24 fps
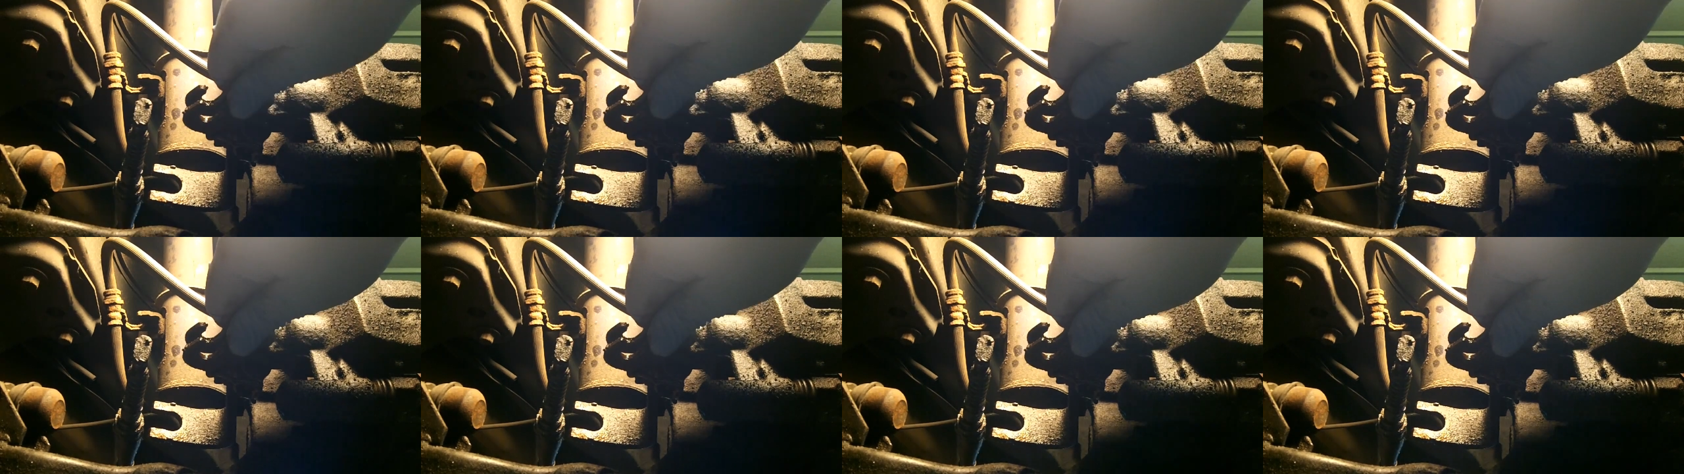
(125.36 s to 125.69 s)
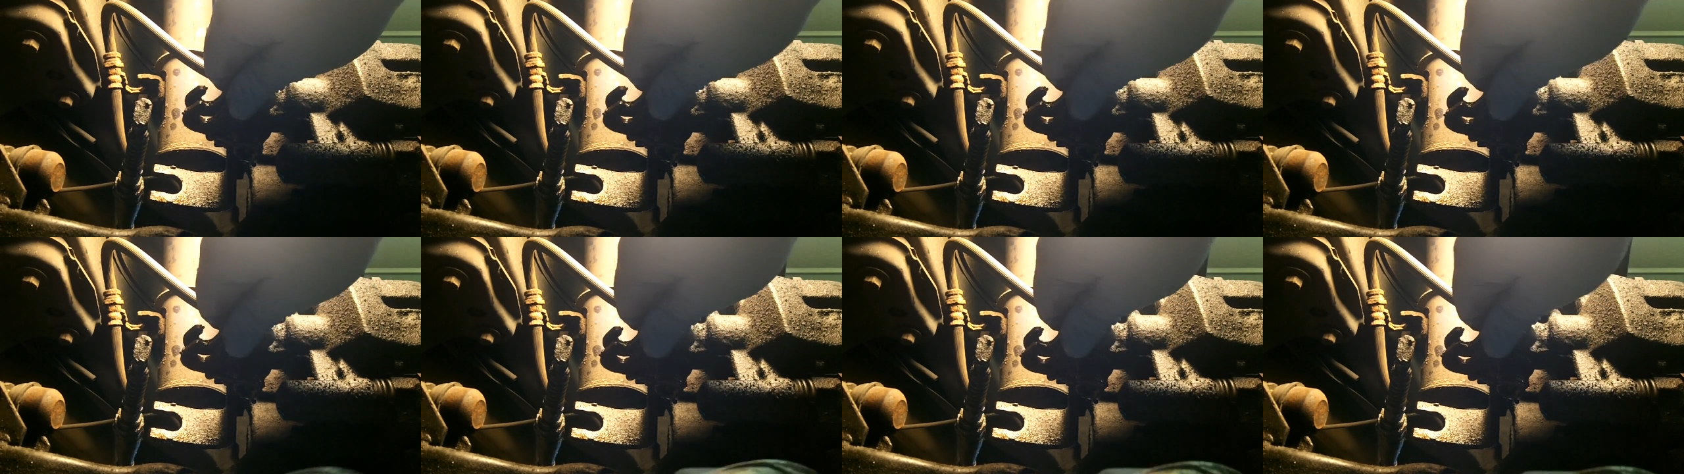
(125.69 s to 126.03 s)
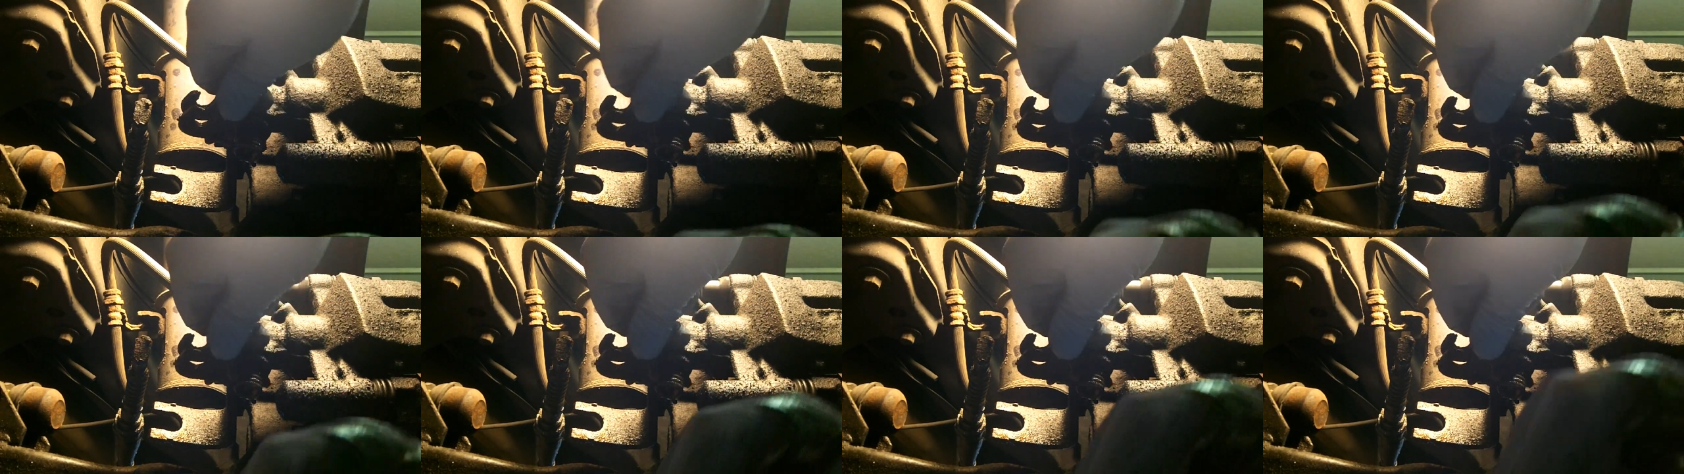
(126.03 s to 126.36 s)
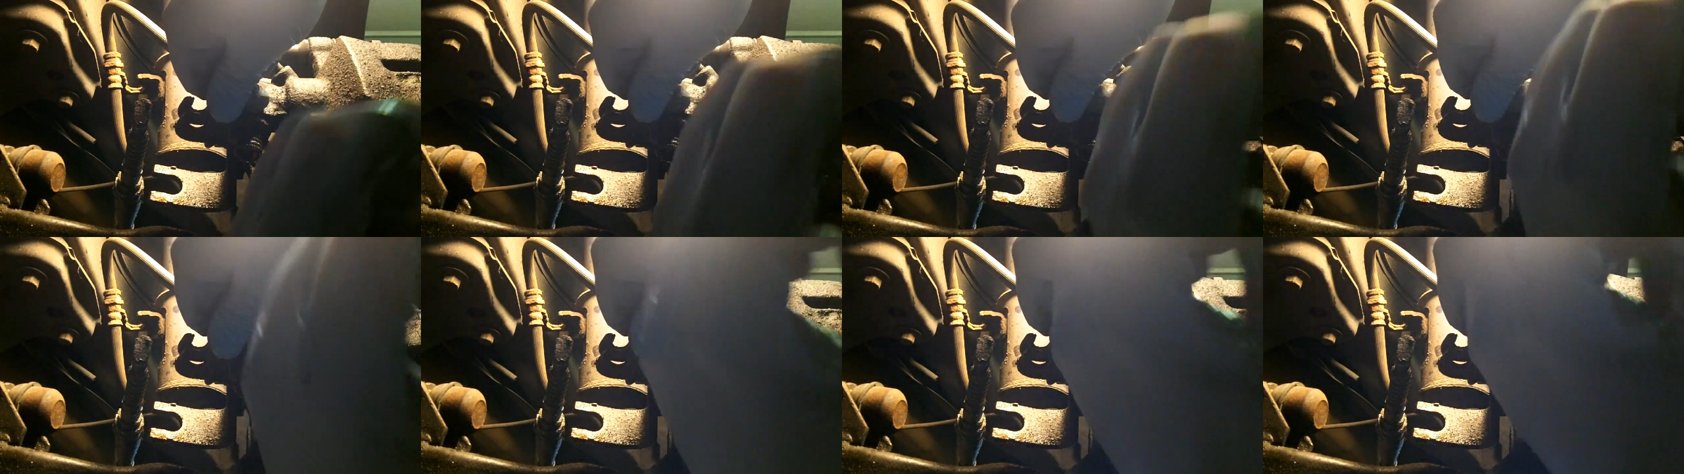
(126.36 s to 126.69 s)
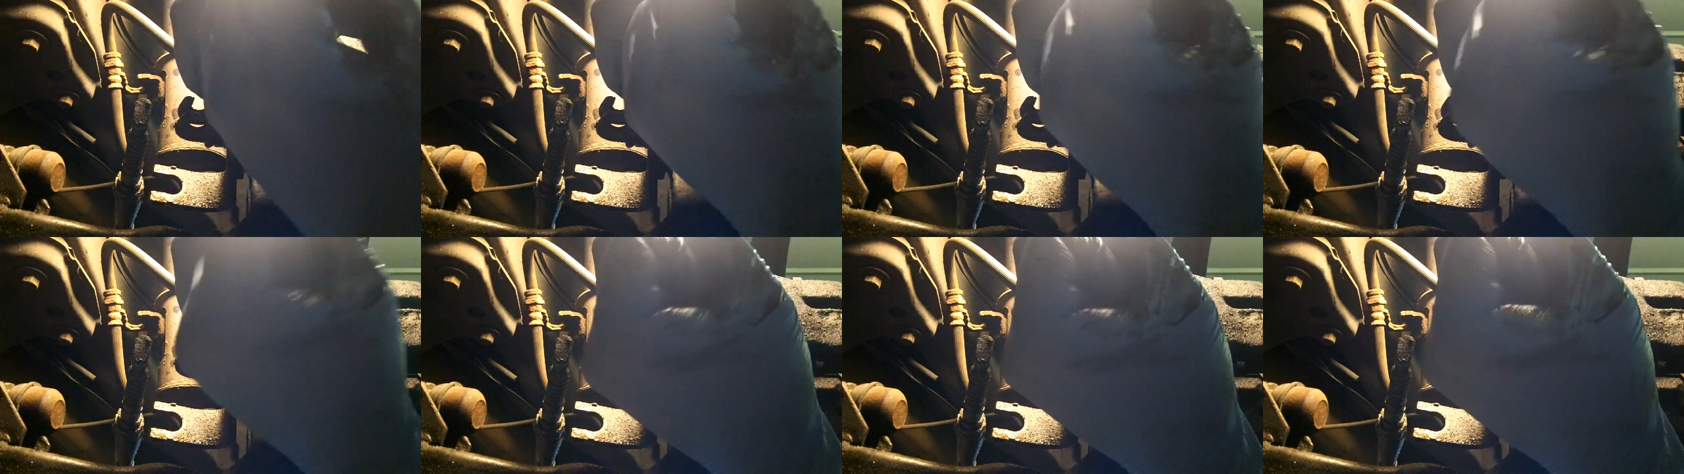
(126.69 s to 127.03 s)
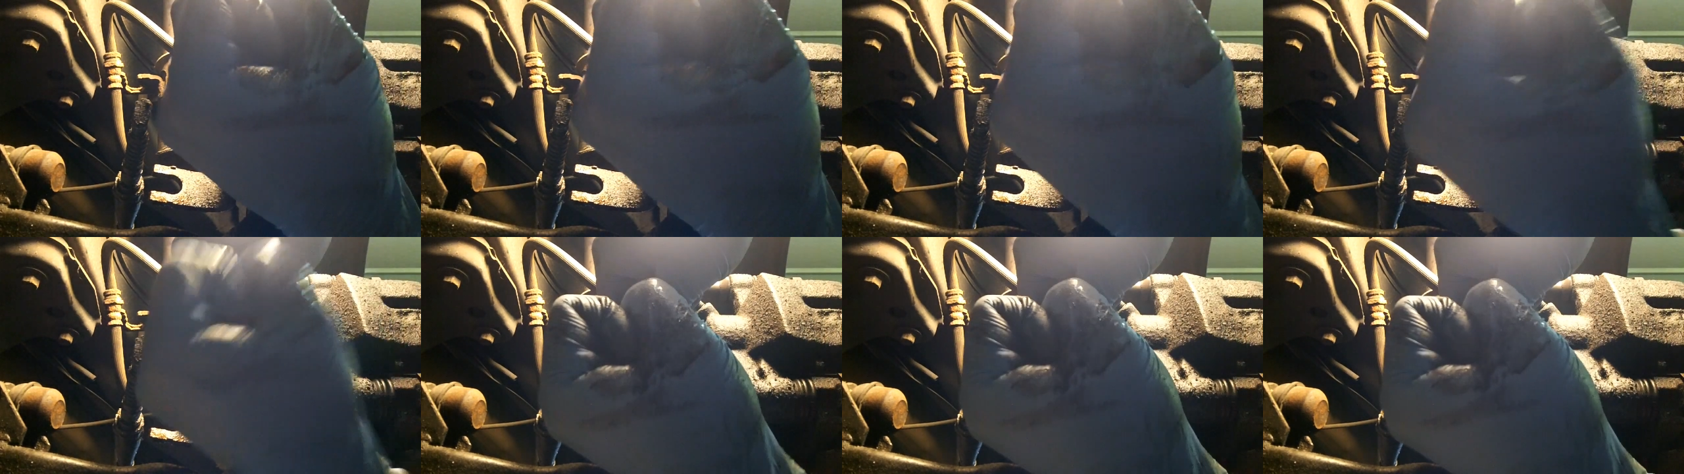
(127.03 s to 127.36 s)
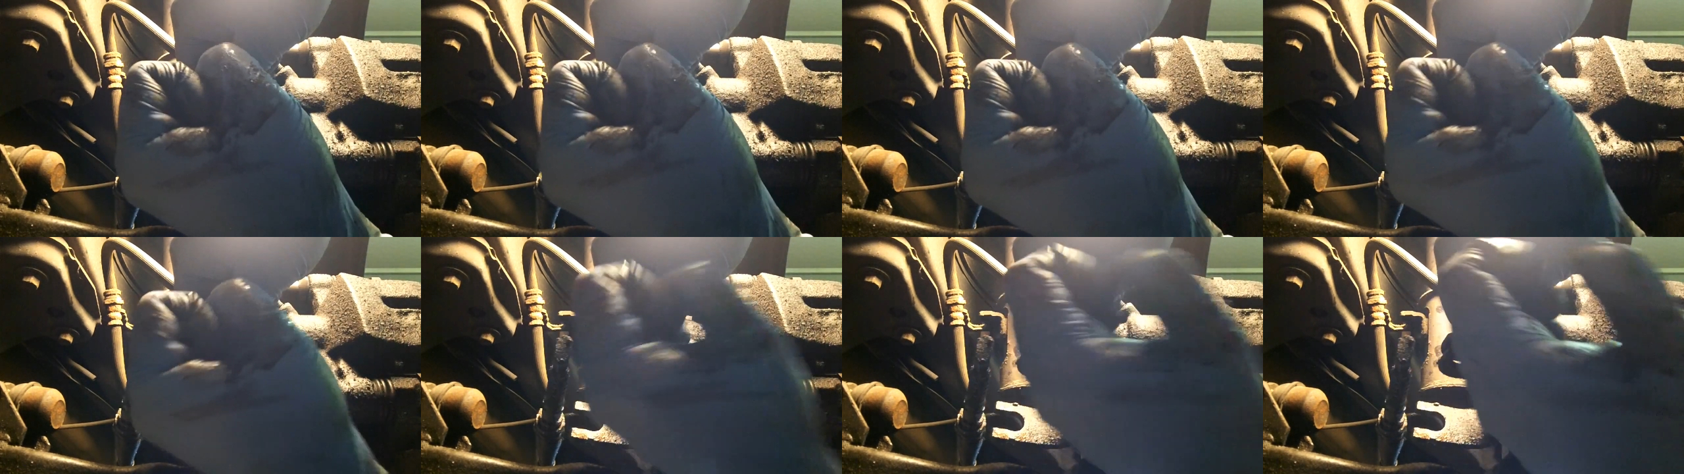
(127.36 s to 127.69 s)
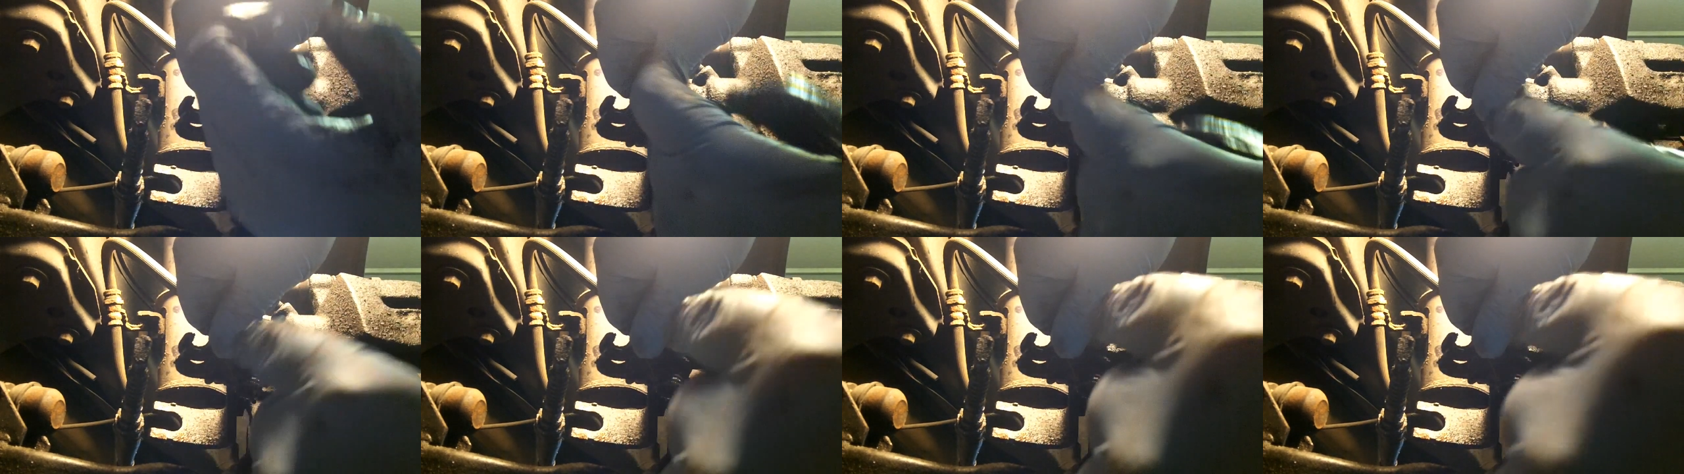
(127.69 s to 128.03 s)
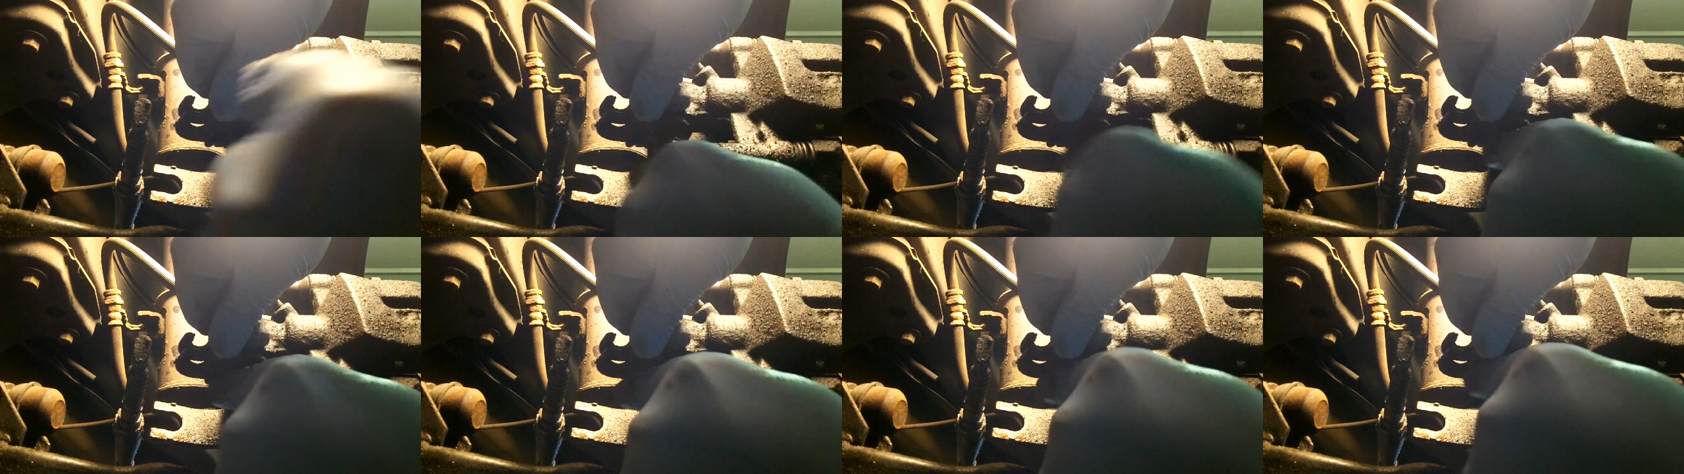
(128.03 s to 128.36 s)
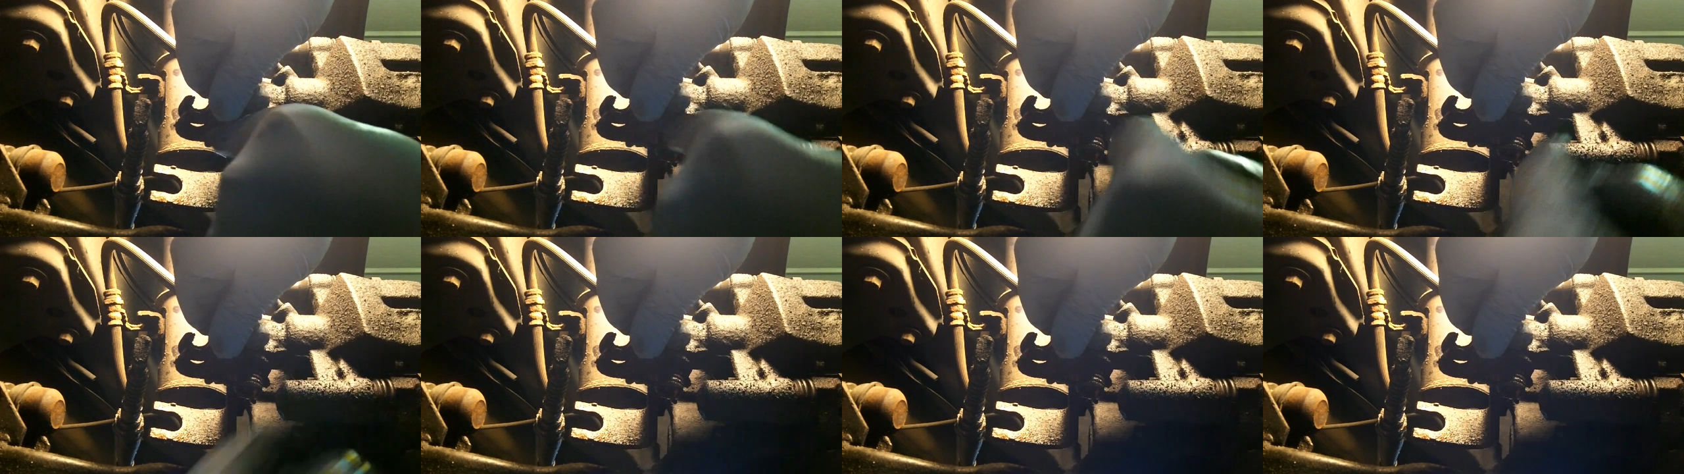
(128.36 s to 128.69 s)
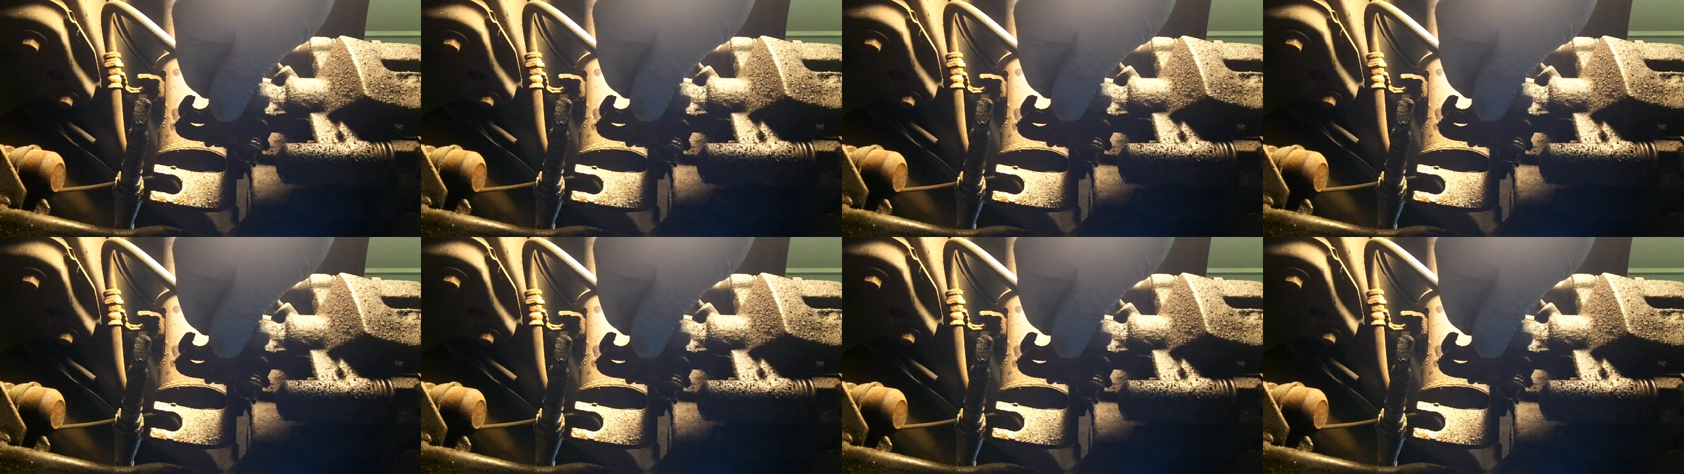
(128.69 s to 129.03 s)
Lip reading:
[unreadable: no face in view]